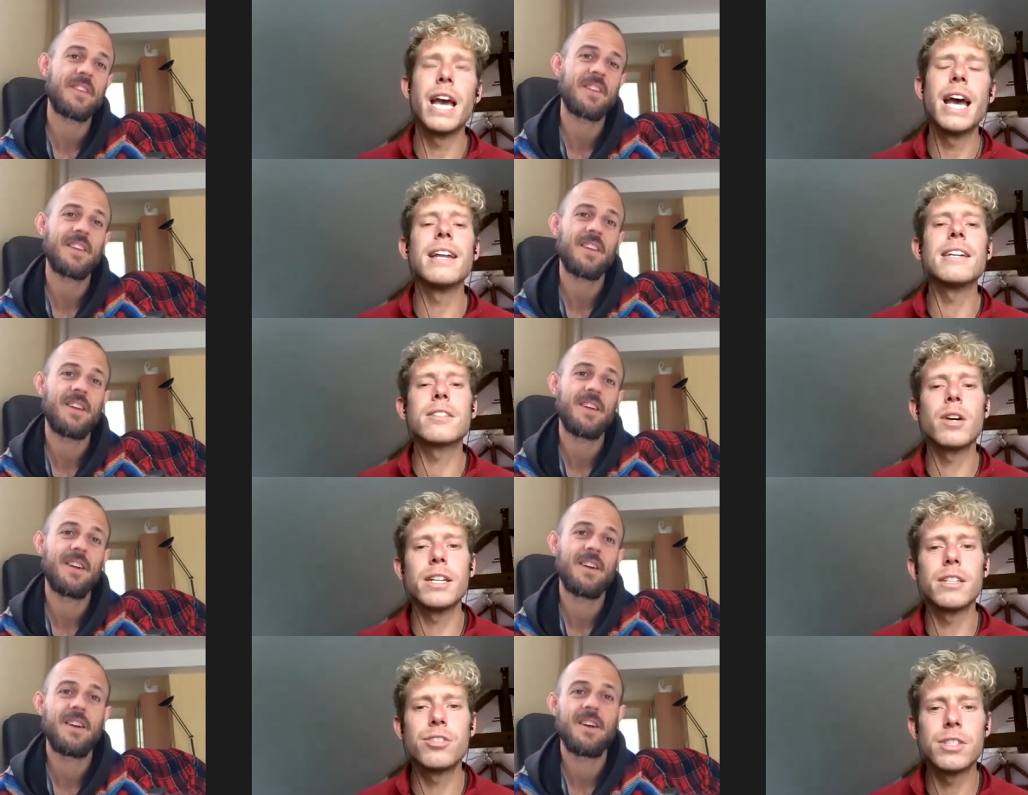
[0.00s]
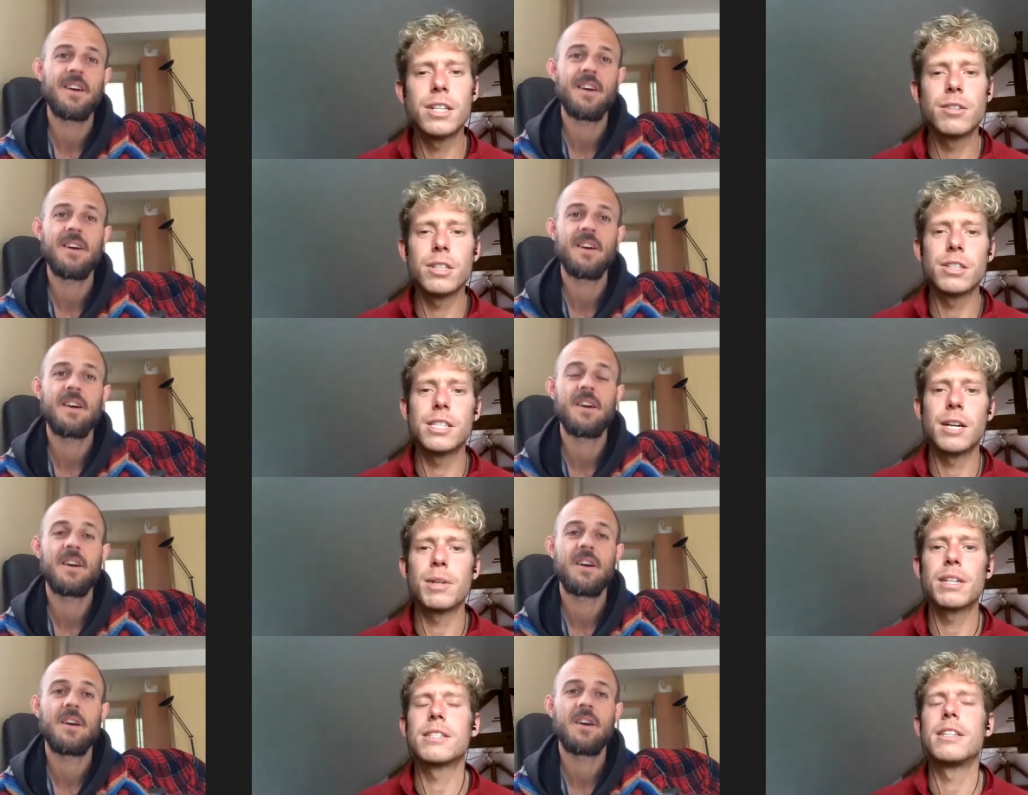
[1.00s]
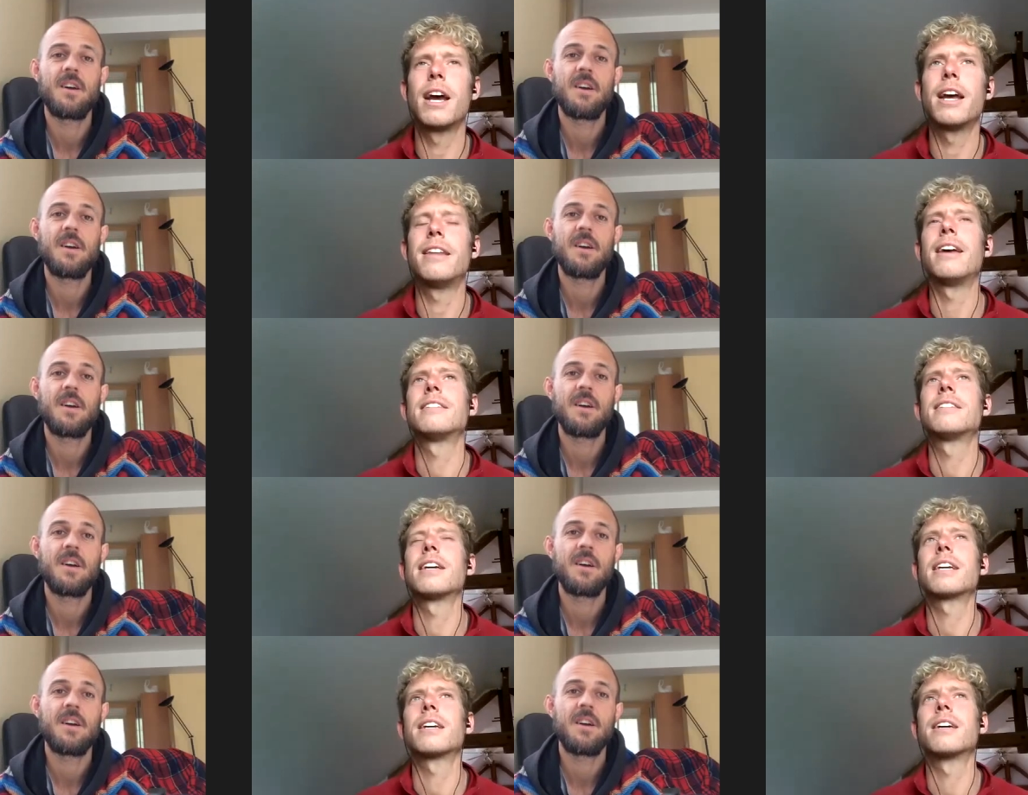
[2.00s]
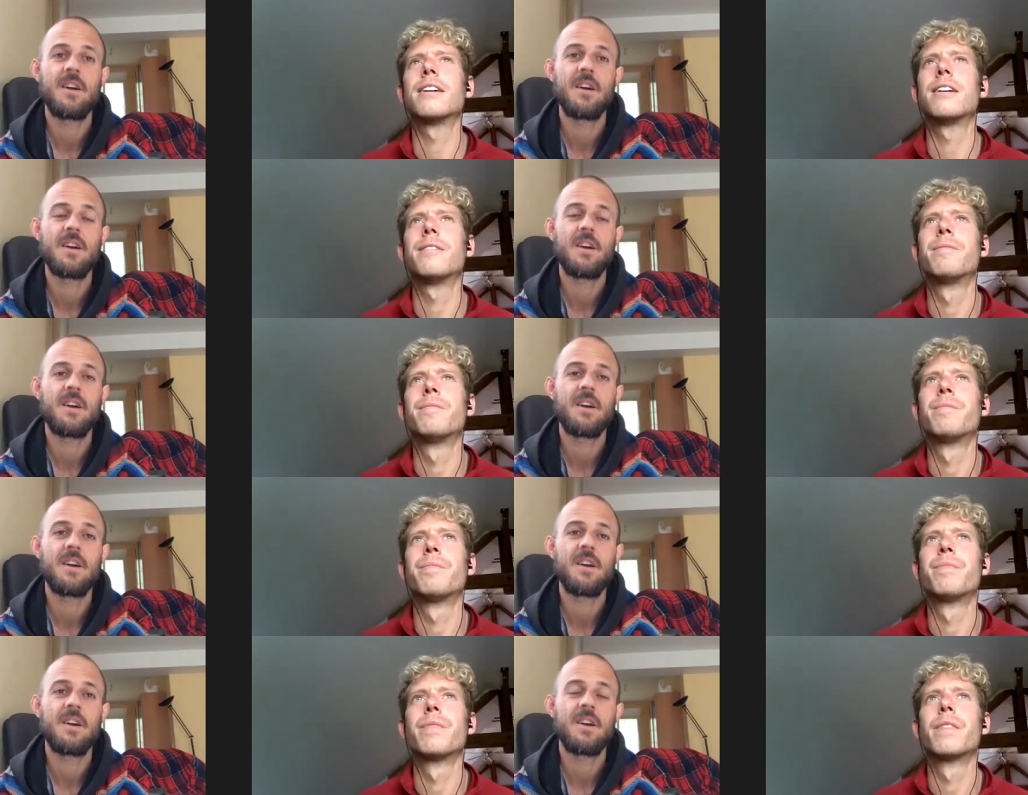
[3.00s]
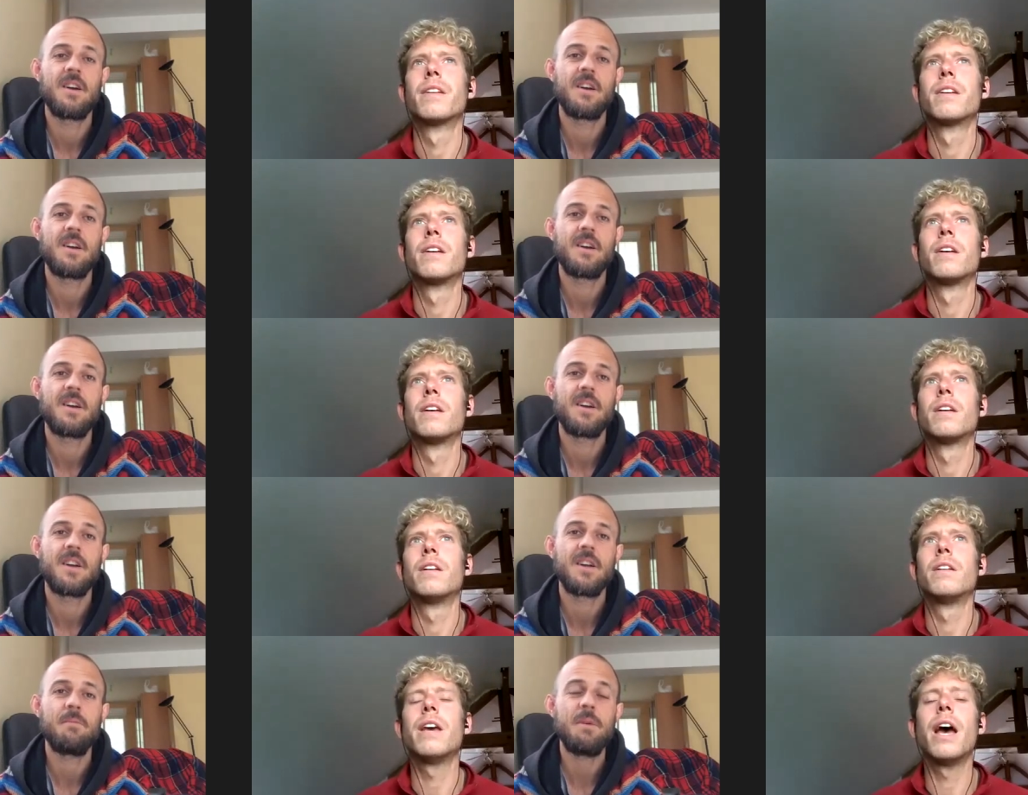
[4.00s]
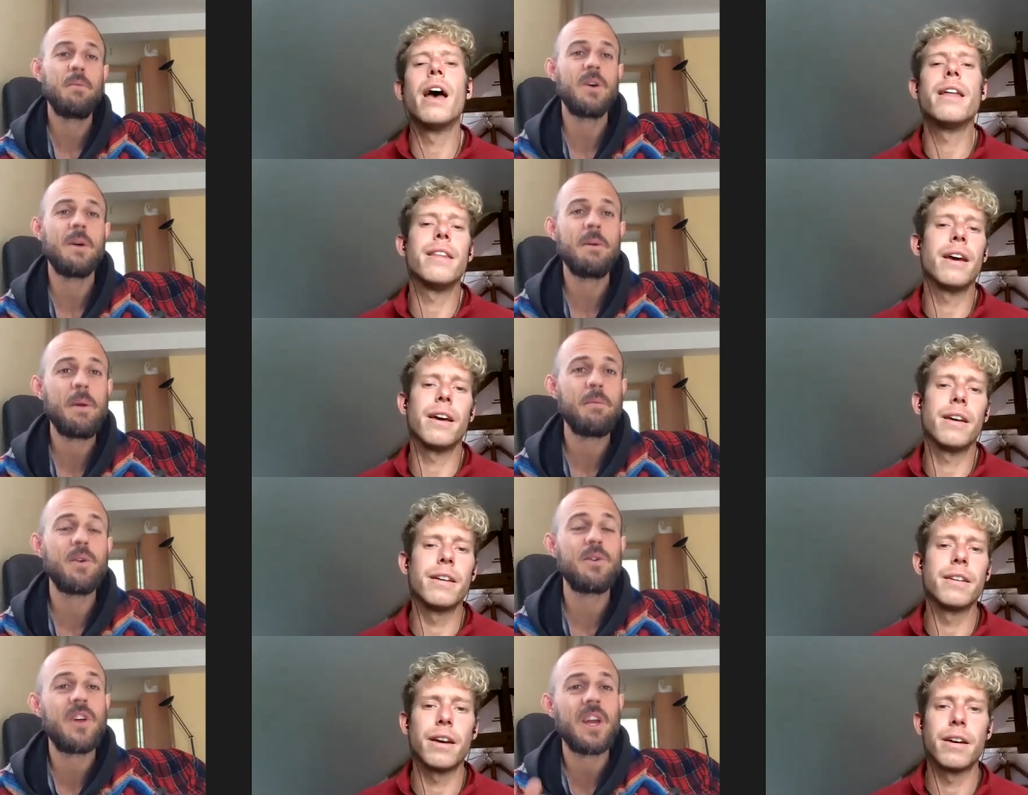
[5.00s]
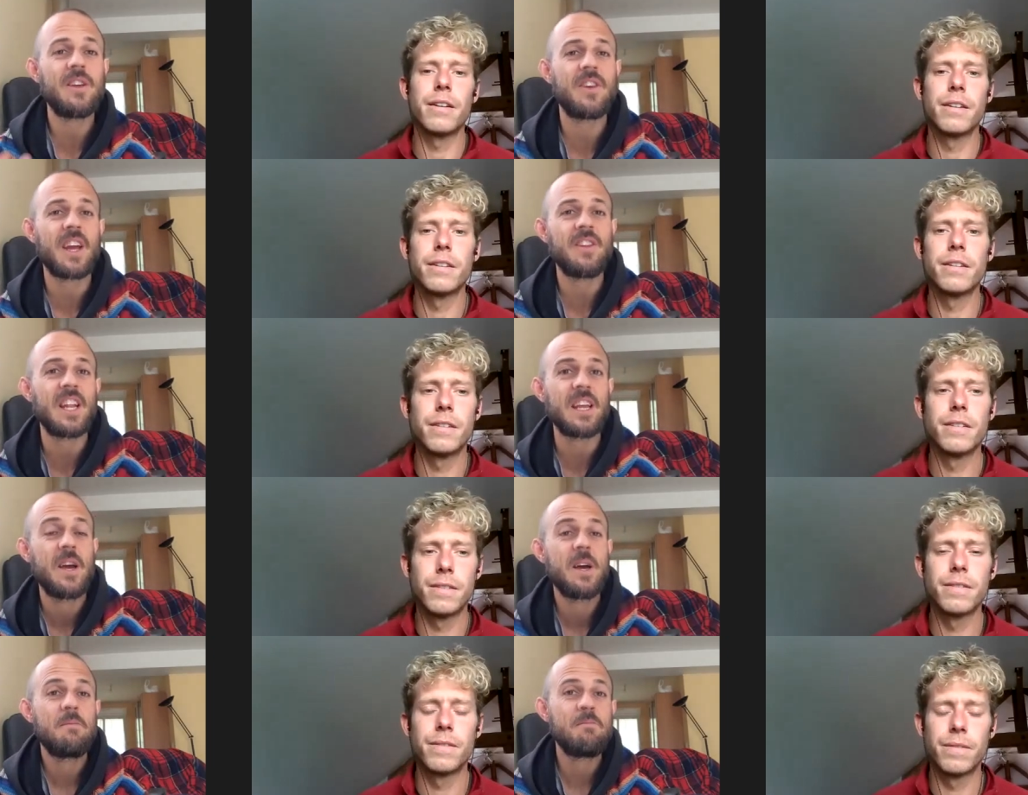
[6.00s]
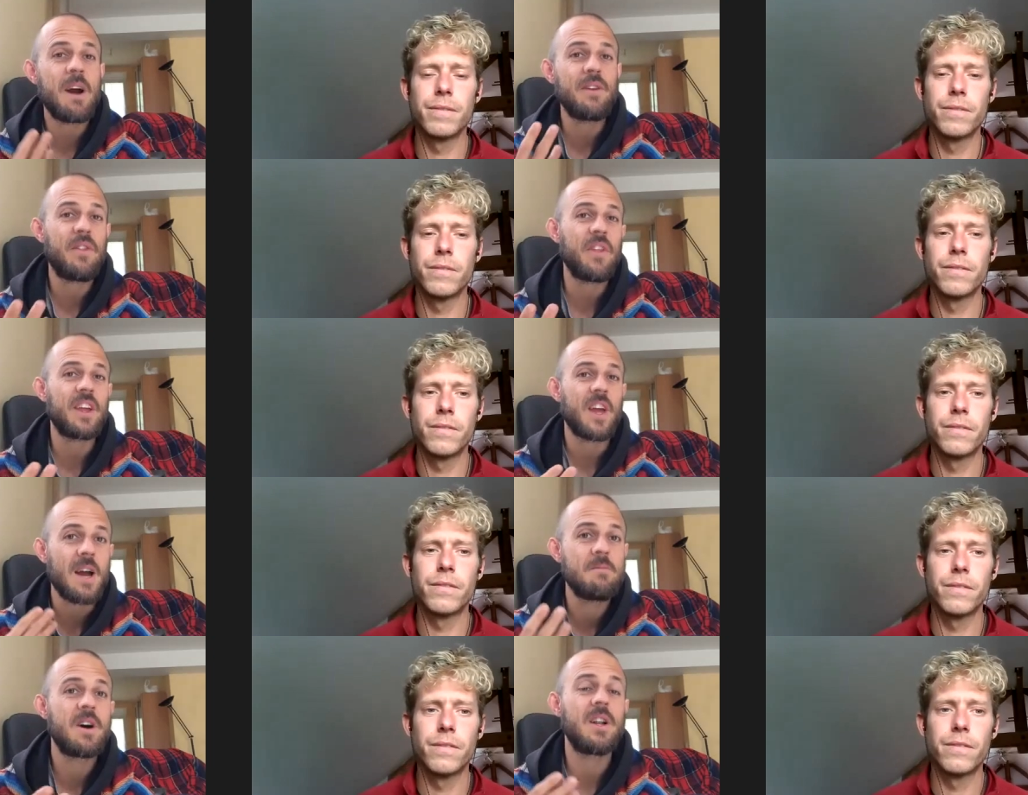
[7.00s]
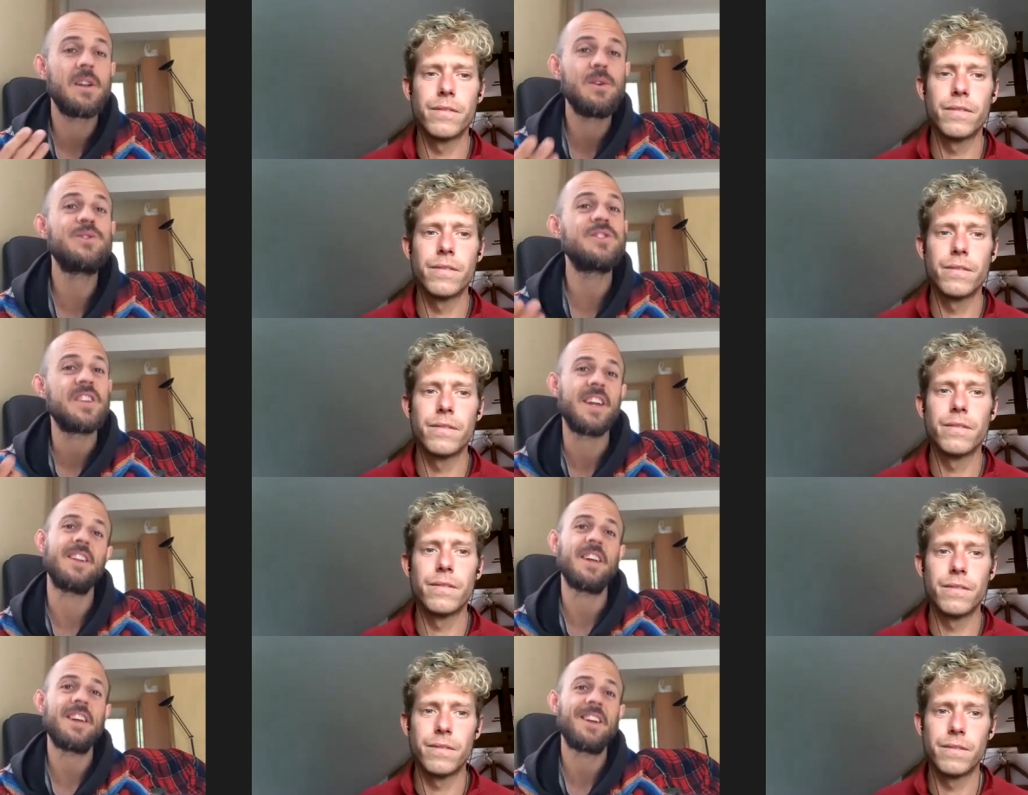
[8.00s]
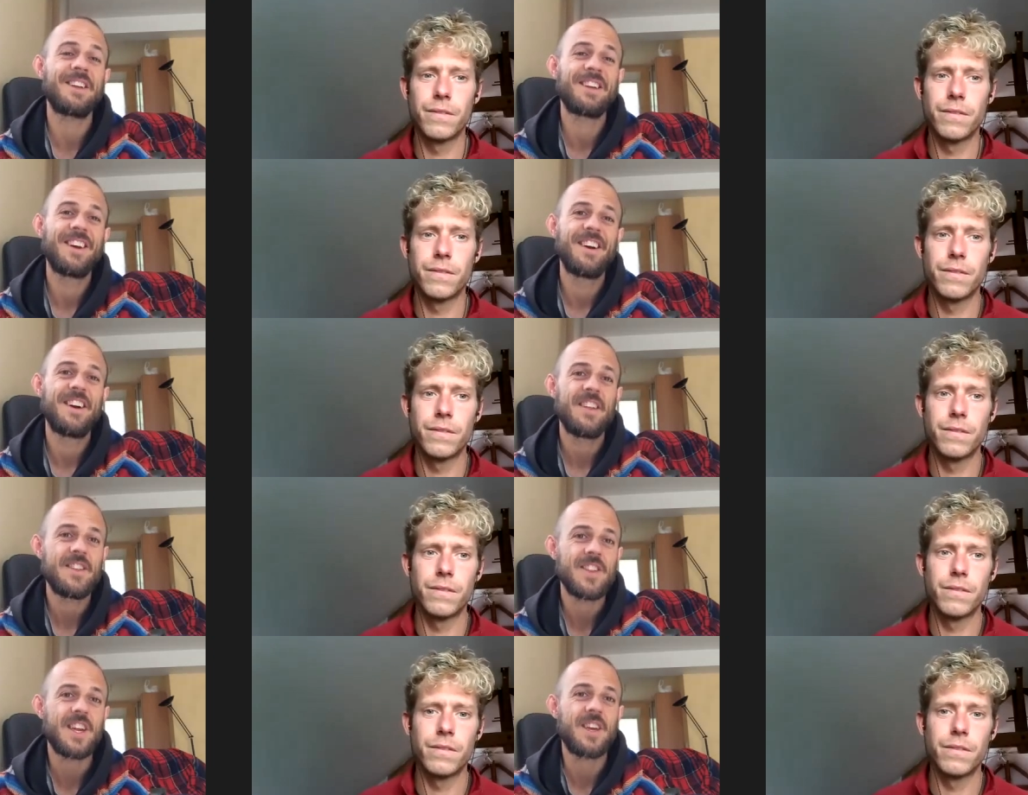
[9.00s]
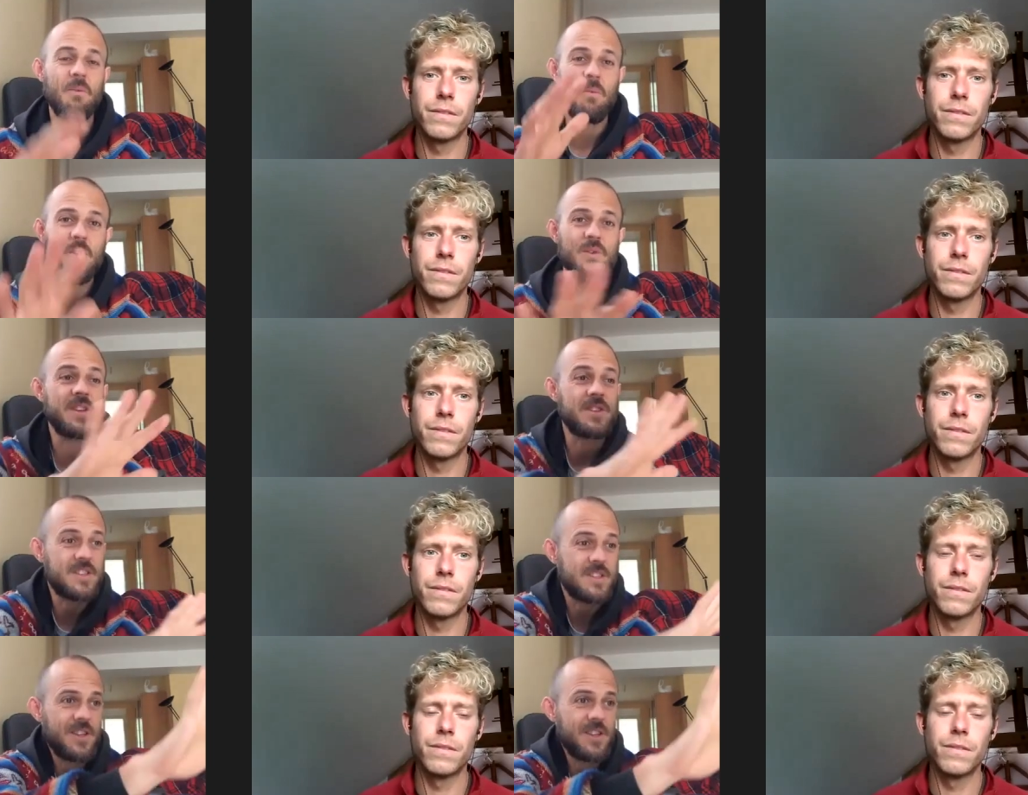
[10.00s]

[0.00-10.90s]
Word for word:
Speaker 1: Yeah, that's quite interesting what you said, because yeah, that's like uh,
Speaker 2: people. Yeah. I mean, people who take yeah. a psychedelic might think I'm hallucinating, like, oh, this,